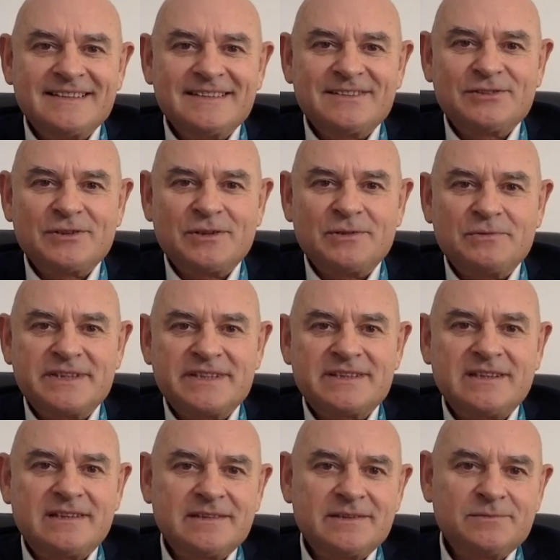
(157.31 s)
So we
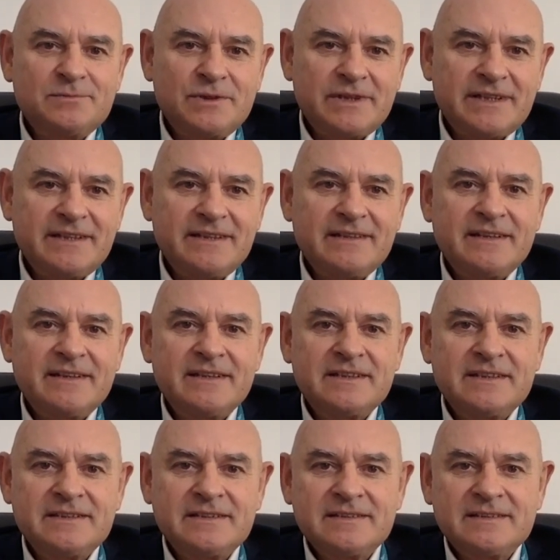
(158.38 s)
started working then
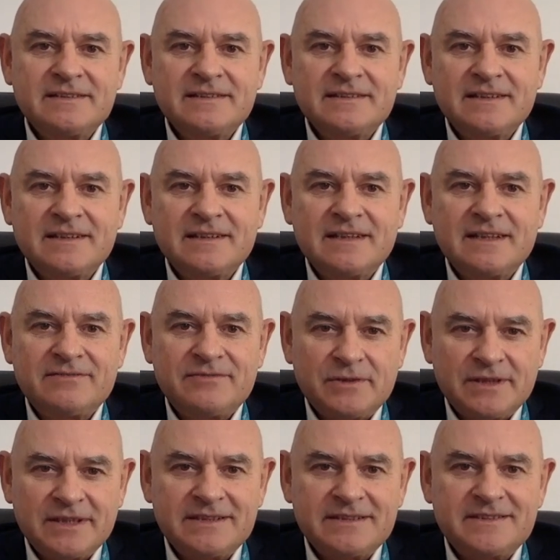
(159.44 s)
in
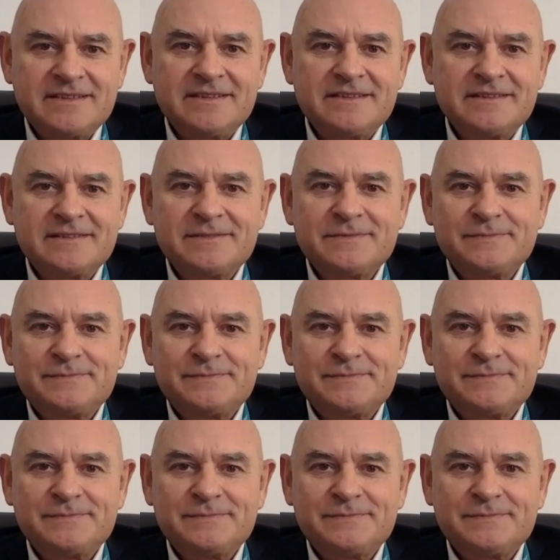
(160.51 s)
Lafora disease.